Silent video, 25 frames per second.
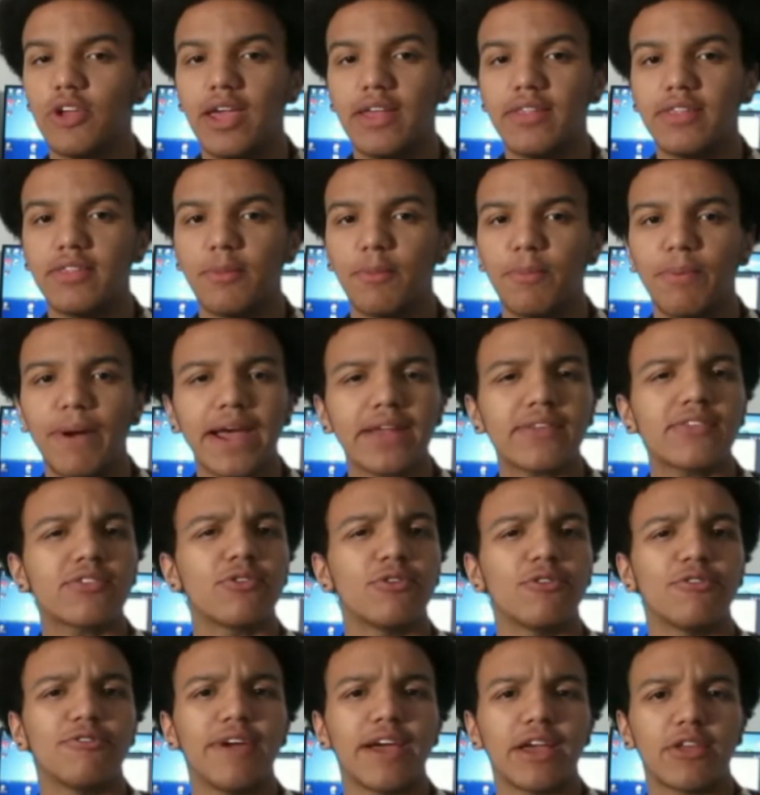and the practical
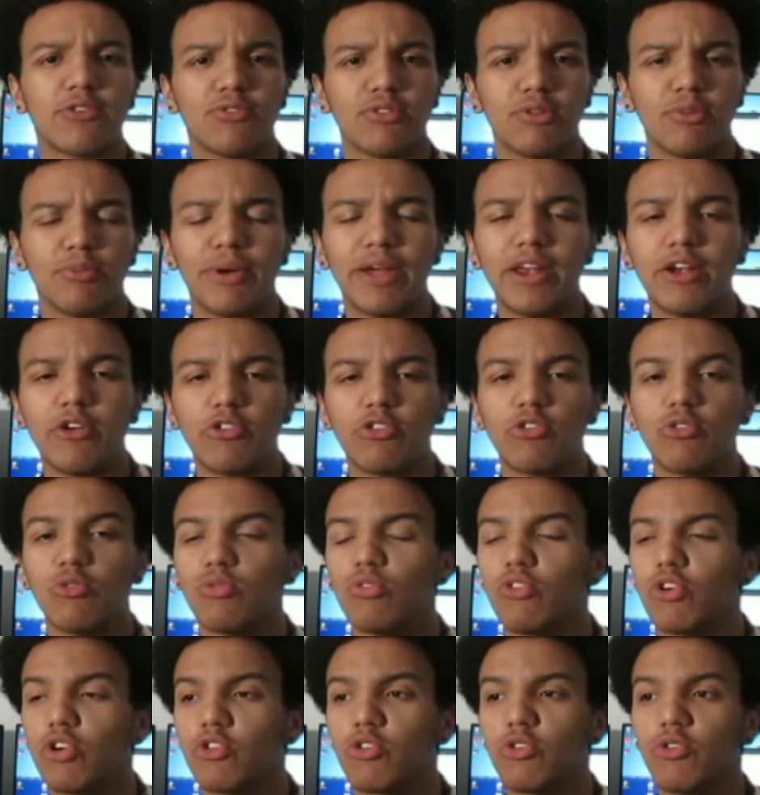effects for the Predator suit
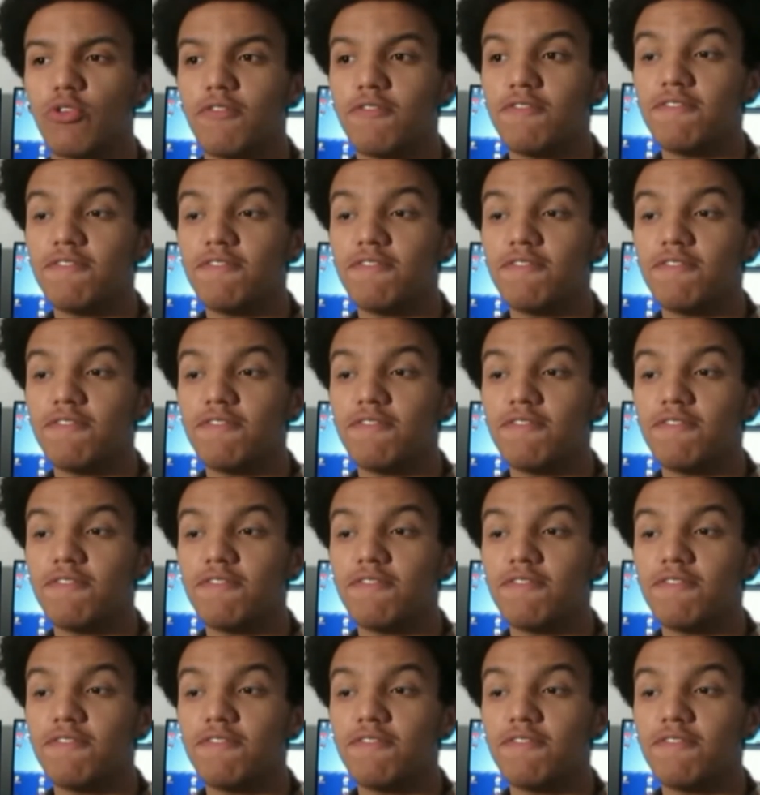looks